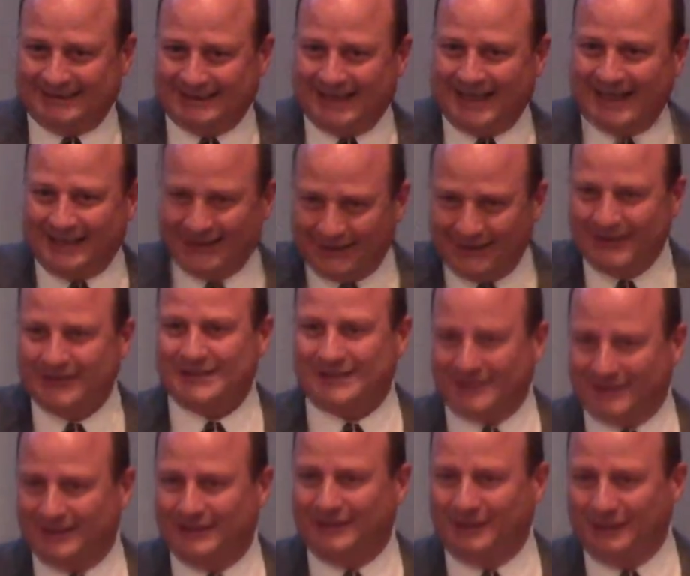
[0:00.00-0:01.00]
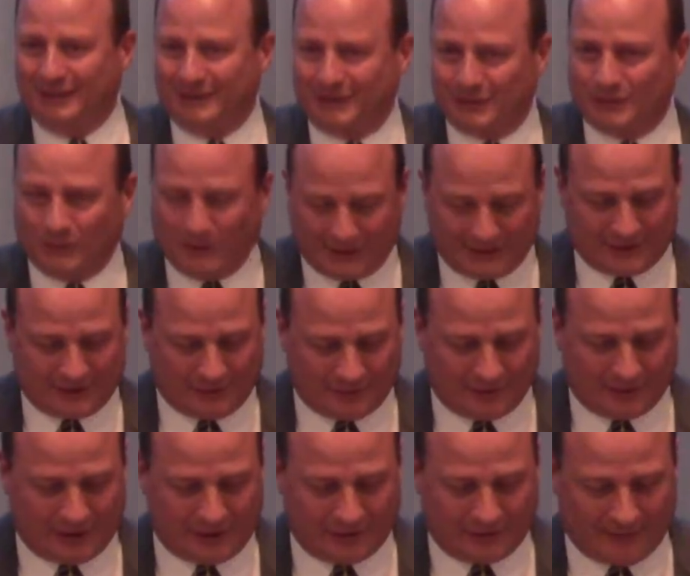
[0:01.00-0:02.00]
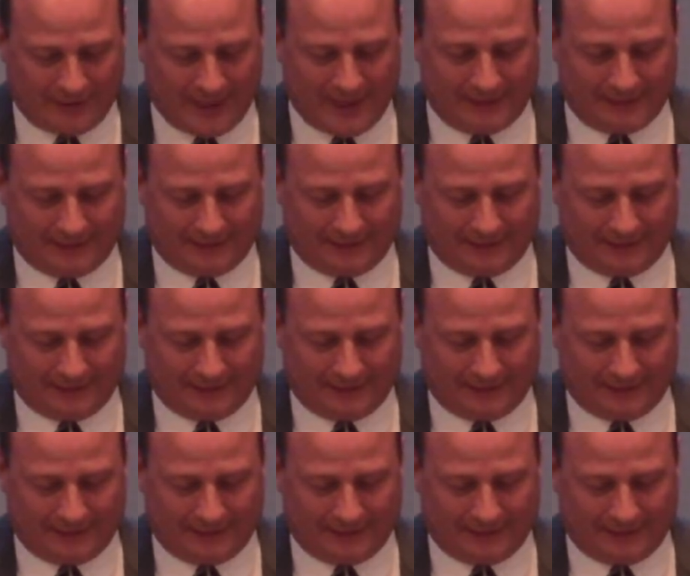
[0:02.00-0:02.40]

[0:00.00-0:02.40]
and listen to what's going on around